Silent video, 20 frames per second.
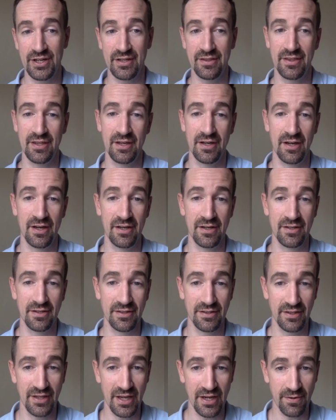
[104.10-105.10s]
than on
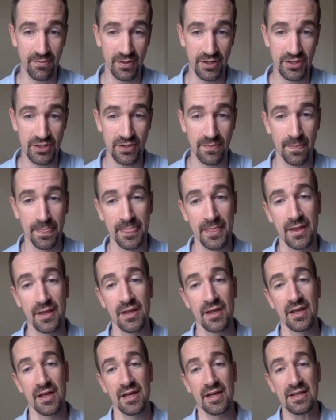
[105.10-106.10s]
language.
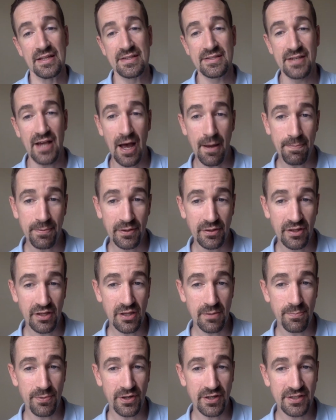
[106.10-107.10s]
Topically,
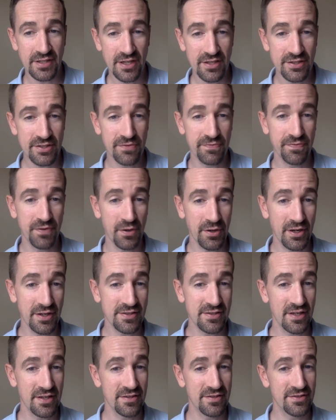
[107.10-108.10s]
the book tends to
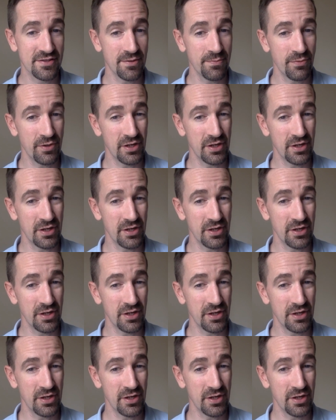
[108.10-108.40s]
focus on somewhat